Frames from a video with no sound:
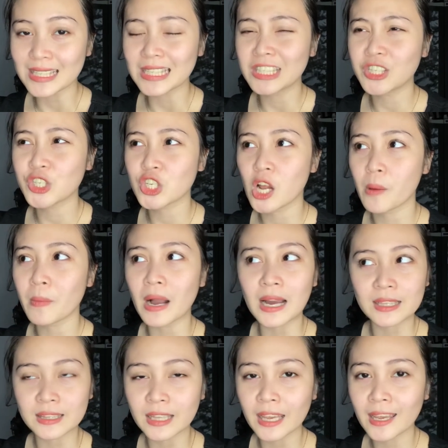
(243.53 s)
hindi siya
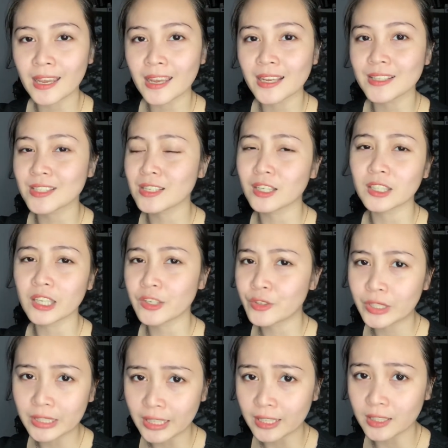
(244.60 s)
makate, it's not
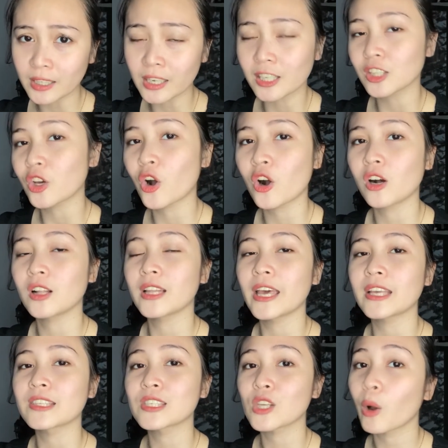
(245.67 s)
irritating at all,
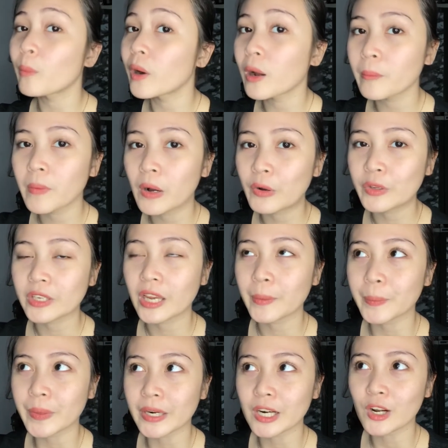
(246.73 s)
and sobrang bango niya,
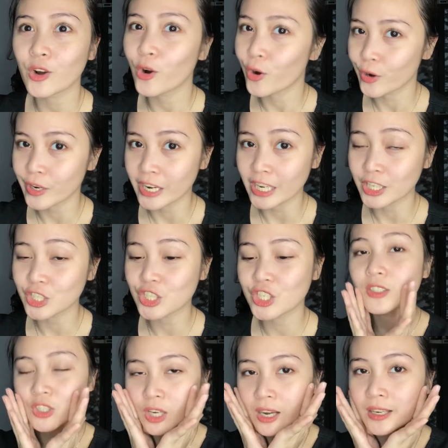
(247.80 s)
parang orange,
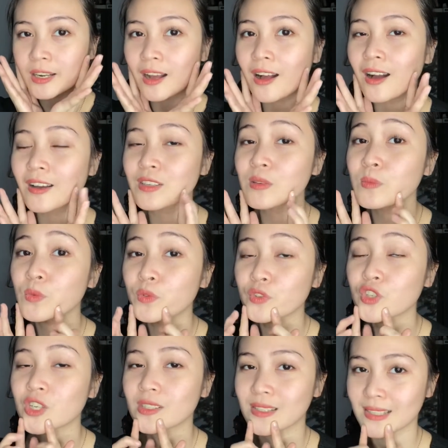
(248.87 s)
tsaka nakaka-smooth
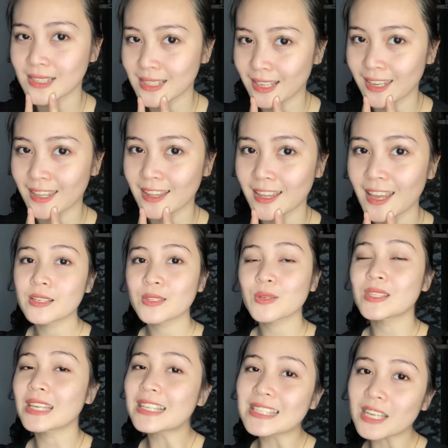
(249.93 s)
siya sa skin. So
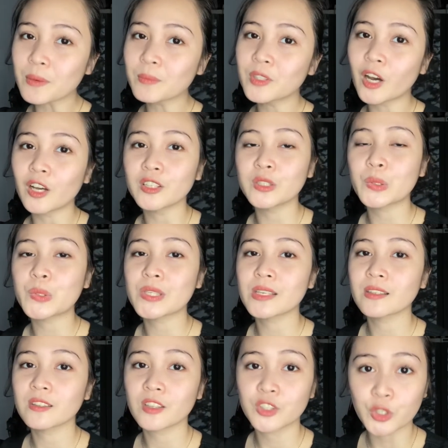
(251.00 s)
since I'm done
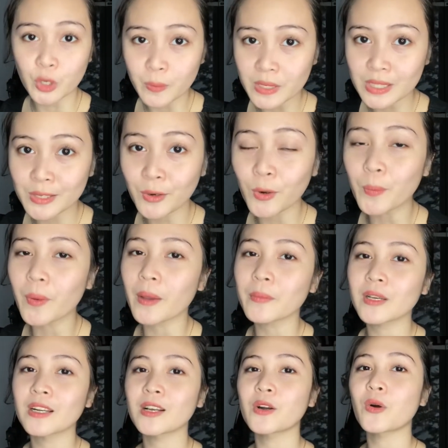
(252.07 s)
using the Derma soap, I'm
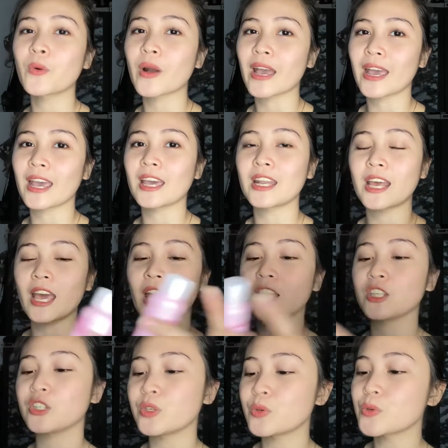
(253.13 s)
gonna go ahead
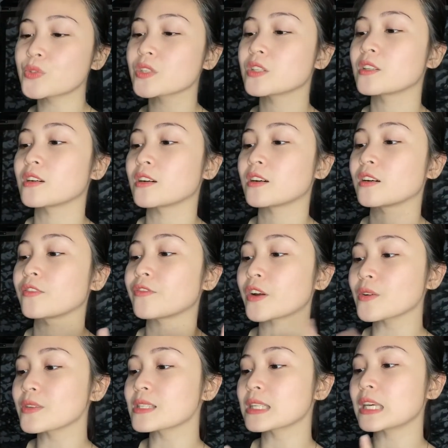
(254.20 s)
and use the
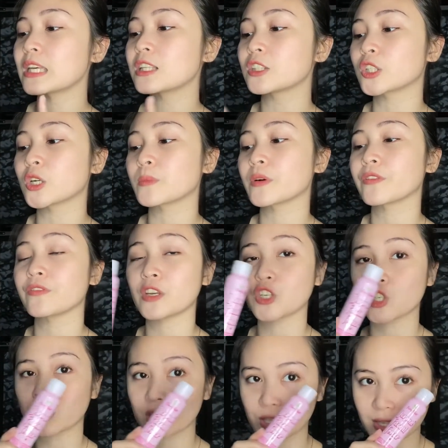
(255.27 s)
Fairyskin Derma
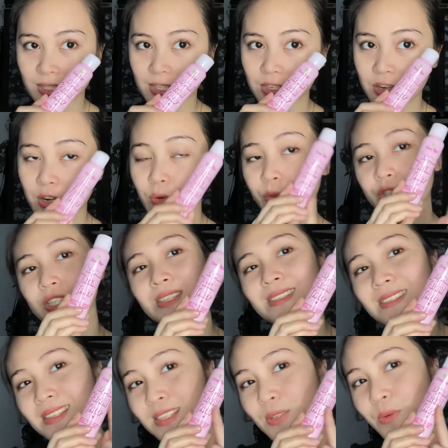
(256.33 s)
Facial Cleanser, which is
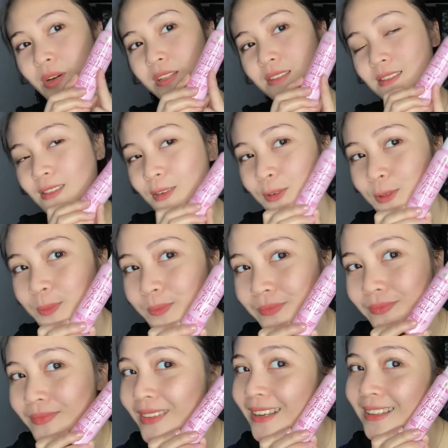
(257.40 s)
this one. So,
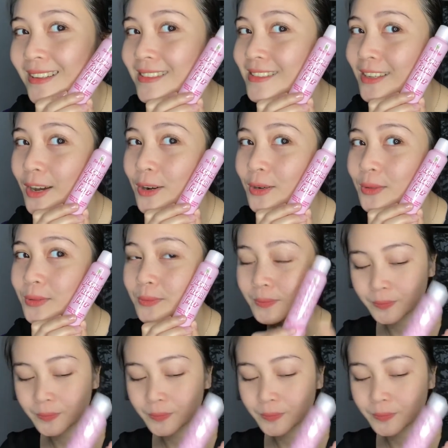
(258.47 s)
let's go!